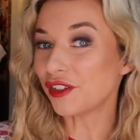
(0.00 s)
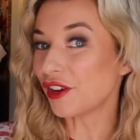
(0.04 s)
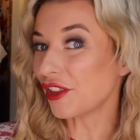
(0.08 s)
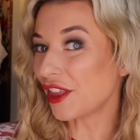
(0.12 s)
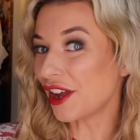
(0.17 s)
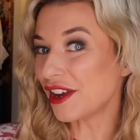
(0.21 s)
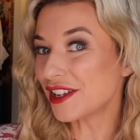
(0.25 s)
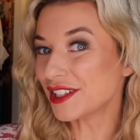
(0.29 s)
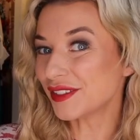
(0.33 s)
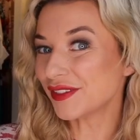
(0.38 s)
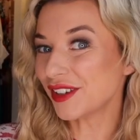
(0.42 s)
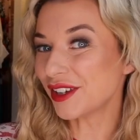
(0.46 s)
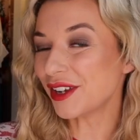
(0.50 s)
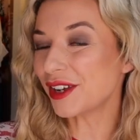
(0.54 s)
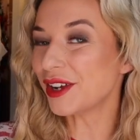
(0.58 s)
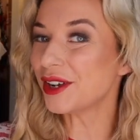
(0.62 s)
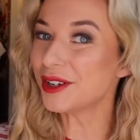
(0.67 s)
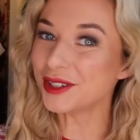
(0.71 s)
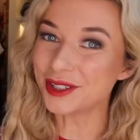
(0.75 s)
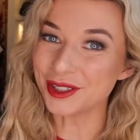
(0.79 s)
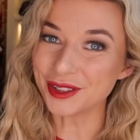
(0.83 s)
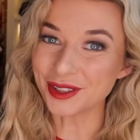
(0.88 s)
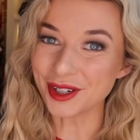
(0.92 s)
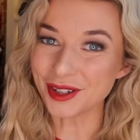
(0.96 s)
For those of you
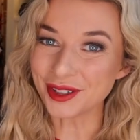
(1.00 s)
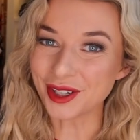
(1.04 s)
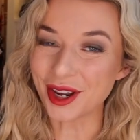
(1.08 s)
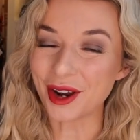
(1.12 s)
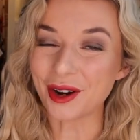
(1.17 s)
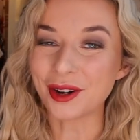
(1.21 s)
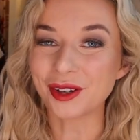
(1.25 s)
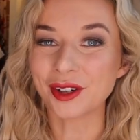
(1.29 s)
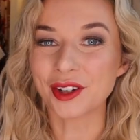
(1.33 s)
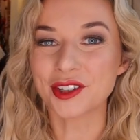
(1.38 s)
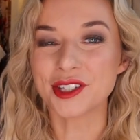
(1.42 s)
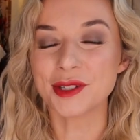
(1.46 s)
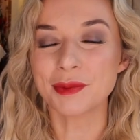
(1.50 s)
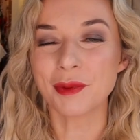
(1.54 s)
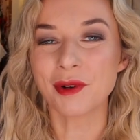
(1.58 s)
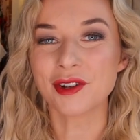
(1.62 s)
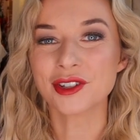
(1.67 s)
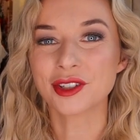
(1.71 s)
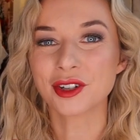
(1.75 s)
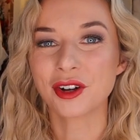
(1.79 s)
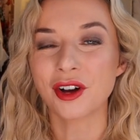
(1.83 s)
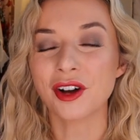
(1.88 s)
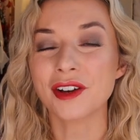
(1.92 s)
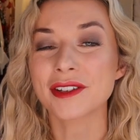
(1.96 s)
who do not know,
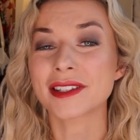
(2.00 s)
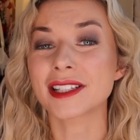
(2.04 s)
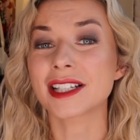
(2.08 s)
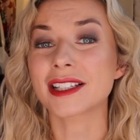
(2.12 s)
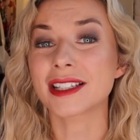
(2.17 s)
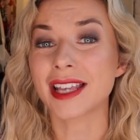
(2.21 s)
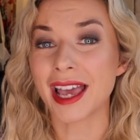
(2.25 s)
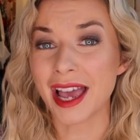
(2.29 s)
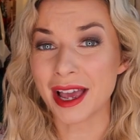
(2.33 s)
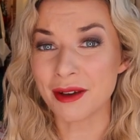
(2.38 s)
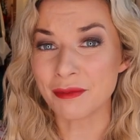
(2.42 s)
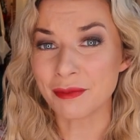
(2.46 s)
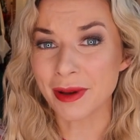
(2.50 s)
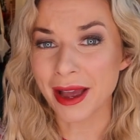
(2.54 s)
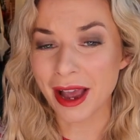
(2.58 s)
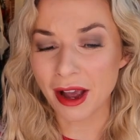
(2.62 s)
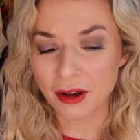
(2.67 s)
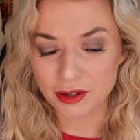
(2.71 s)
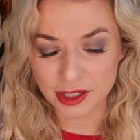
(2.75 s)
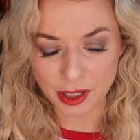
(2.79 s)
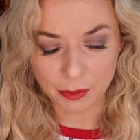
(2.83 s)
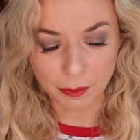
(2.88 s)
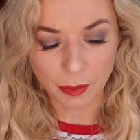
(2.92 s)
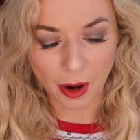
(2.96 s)
Glossybox costs ten
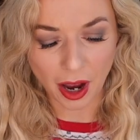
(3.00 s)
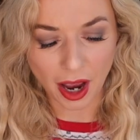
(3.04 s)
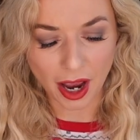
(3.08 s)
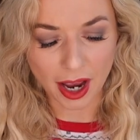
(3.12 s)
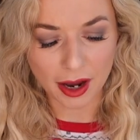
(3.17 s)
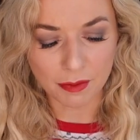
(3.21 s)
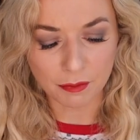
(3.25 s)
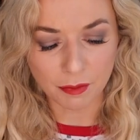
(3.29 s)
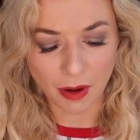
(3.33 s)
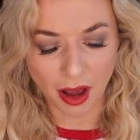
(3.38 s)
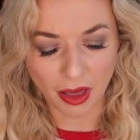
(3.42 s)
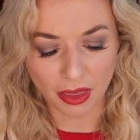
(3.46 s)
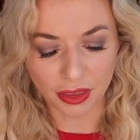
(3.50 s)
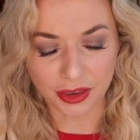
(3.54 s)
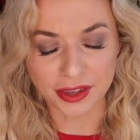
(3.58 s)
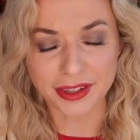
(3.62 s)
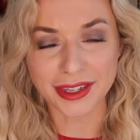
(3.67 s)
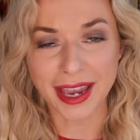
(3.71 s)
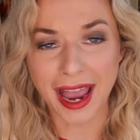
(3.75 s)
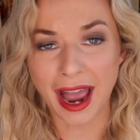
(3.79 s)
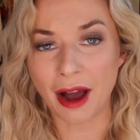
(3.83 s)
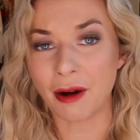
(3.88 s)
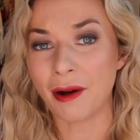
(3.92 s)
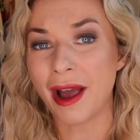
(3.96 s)
pounds per month.
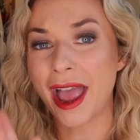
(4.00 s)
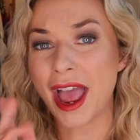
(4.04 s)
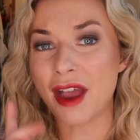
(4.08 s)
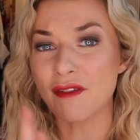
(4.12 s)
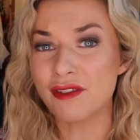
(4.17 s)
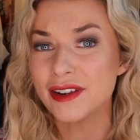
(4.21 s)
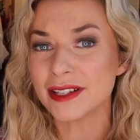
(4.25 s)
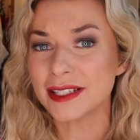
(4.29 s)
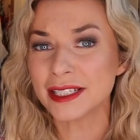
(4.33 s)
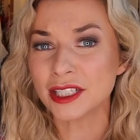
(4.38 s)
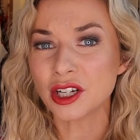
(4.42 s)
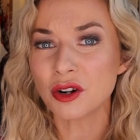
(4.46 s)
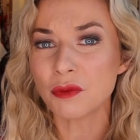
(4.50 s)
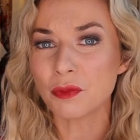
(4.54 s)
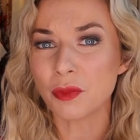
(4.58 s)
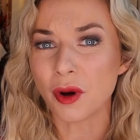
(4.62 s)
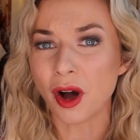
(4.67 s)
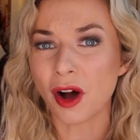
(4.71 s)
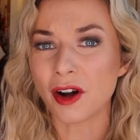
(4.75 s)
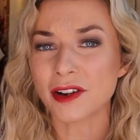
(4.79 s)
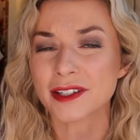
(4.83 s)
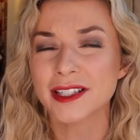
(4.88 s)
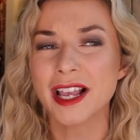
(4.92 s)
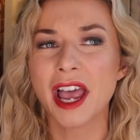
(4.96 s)
Now, every single
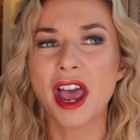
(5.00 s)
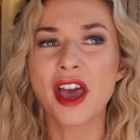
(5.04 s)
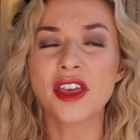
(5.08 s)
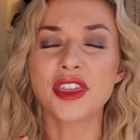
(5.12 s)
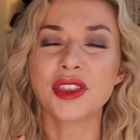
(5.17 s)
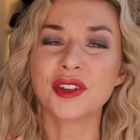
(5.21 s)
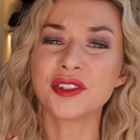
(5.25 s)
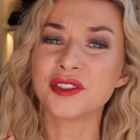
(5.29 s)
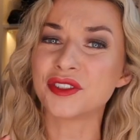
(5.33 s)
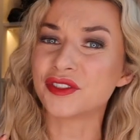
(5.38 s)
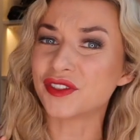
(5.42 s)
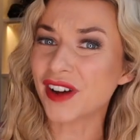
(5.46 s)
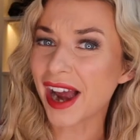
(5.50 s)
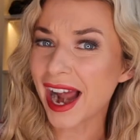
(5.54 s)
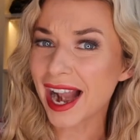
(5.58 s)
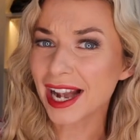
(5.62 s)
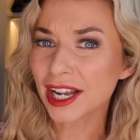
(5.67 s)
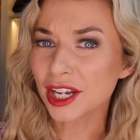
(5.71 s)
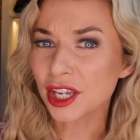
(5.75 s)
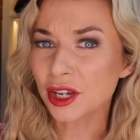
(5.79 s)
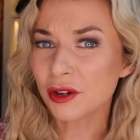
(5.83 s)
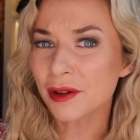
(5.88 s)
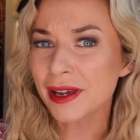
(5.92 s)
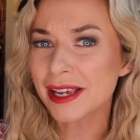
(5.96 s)
box, the
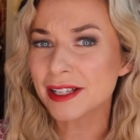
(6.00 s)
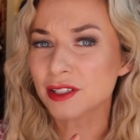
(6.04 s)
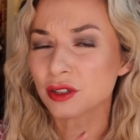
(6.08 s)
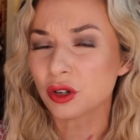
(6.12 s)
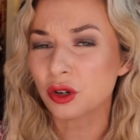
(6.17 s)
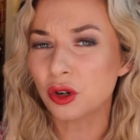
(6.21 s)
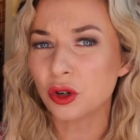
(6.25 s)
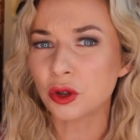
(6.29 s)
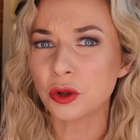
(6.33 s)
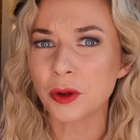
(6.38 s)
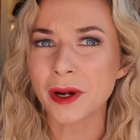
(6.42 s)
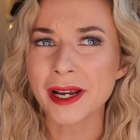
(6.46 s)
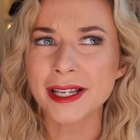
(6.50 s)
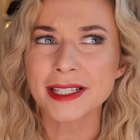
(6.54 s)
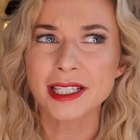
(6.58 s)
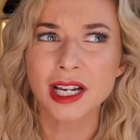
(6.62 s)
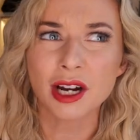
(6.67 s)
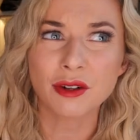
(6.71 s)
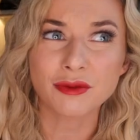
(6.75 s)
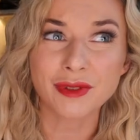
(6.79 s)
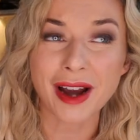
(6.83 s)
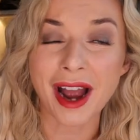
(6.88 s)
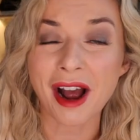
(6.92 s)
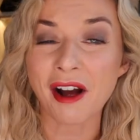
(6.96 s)
value is always
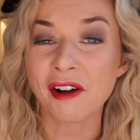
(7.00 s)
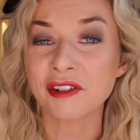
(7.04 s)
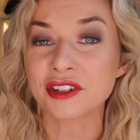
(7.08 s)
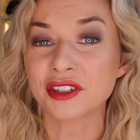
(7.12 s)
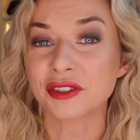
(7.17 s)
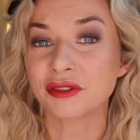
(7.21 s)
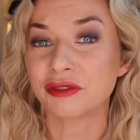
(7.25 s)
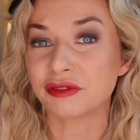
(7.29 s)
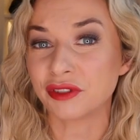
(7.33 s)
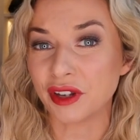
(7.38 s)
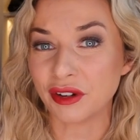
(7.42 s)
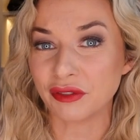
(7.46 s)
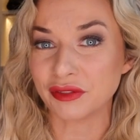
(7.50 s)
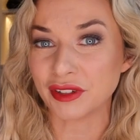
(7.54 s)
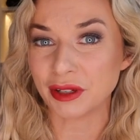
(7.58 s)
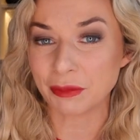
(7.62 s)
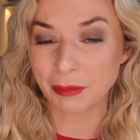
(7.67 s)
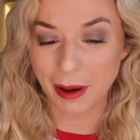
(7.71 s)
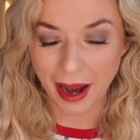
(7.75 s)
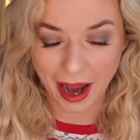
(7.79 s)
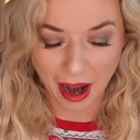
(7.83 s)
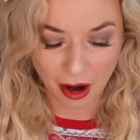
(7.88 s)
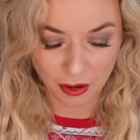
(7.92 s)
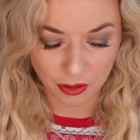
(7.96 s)
around fifty
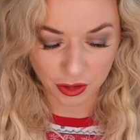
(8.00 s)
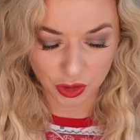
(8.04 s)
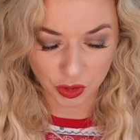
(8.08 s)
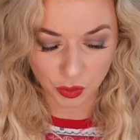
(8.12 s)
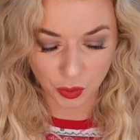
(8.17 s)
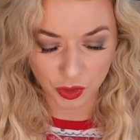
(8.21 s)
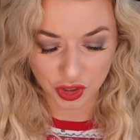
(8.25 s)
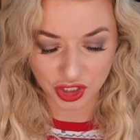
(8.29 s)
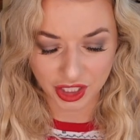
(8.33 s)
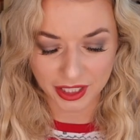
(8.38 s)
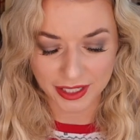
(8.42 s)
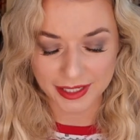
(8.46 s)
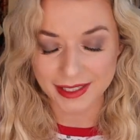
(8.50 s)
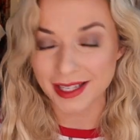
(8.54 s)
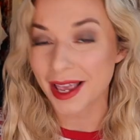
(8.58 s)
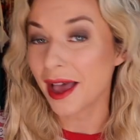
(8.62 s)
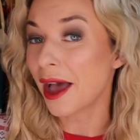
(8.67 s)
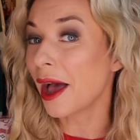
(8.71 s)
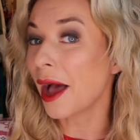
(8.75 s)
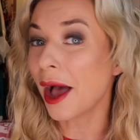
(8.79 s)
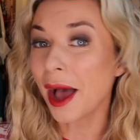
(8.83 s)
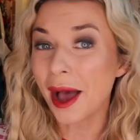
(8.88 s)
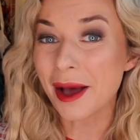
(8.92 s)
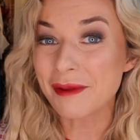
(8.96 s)
pounds, which is
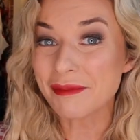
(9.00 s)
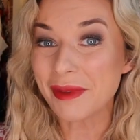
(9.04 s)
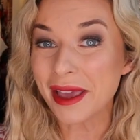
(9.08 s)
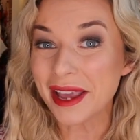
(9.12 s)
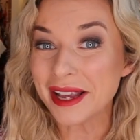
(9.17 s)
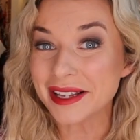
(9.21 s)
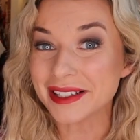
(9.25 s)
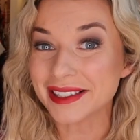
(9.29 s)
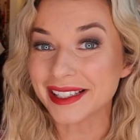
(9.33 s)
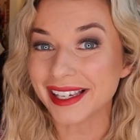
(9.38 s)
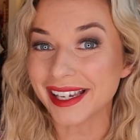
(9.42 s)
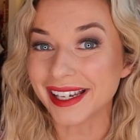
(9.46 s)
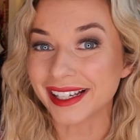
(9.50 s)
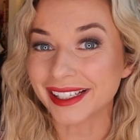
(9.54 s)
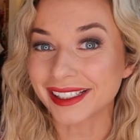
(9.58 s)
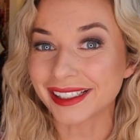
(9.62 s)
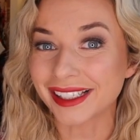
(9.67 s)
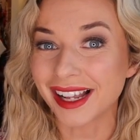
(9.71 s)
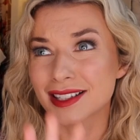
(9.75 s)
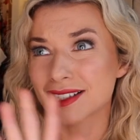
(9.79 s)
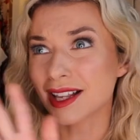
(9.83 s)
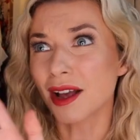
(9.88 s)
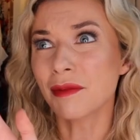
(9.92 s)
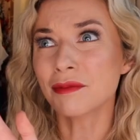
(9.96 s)

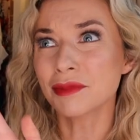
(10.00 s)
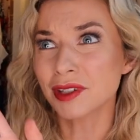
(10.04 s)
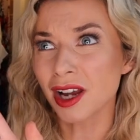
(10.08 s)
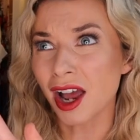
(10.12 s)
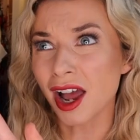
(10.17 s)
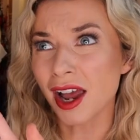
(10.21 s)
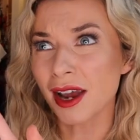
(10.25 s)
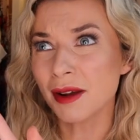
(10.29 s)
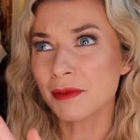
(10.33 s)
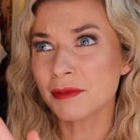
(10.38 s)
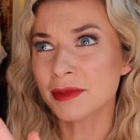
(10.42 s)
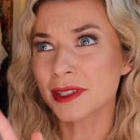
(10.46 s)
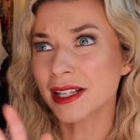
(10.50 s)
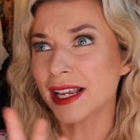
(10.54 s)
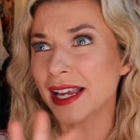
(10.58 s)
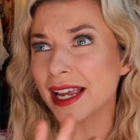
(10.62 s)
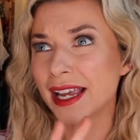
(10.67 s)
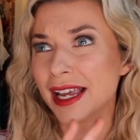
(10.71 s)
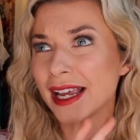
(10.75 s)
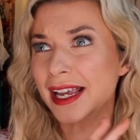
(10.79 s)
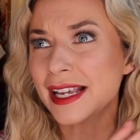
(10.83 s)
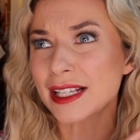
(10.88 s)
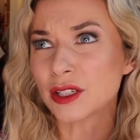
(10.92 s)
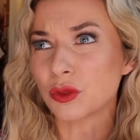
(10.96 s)
amazing. Sometimes
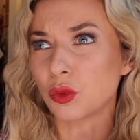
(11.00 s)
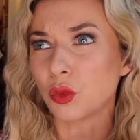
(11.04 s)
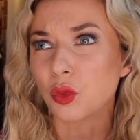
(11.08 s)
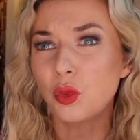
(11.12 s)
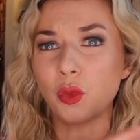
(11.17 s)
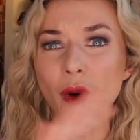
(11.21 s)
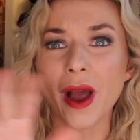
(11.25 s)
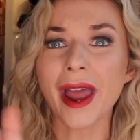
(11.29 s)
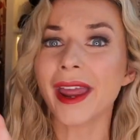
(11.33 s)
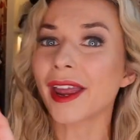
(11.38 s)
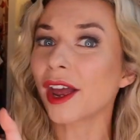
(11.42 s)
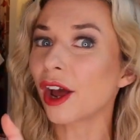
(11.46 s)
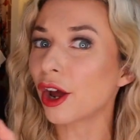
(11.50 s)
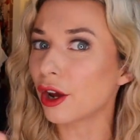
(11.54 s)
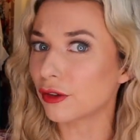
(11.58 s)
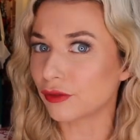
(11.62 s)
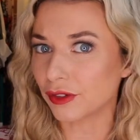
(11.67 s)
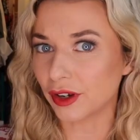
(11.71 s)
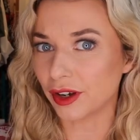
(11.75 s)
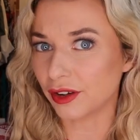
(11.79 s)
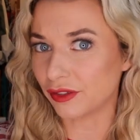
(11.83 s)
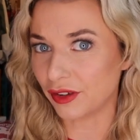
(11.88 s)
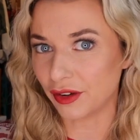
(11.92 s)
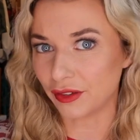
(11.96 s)
it's way
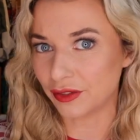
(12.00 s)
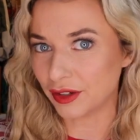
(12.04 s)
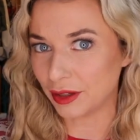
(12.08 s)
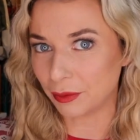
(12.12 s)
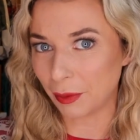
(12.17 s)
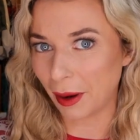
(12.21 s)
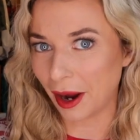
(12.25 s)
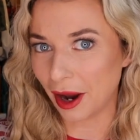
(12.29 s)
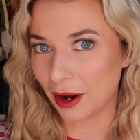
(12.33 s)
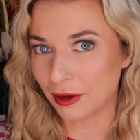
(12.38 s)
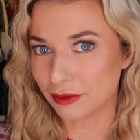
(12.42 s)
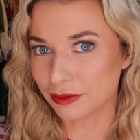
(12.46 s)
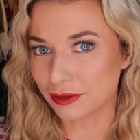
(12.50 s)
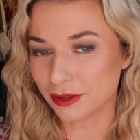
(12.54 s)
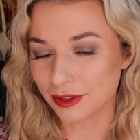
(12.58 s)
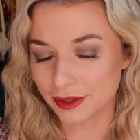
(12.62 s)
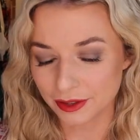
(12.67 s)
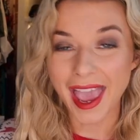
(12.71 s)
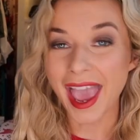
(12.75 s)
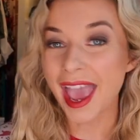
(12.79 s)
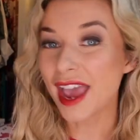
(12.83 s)
over fifty pounds.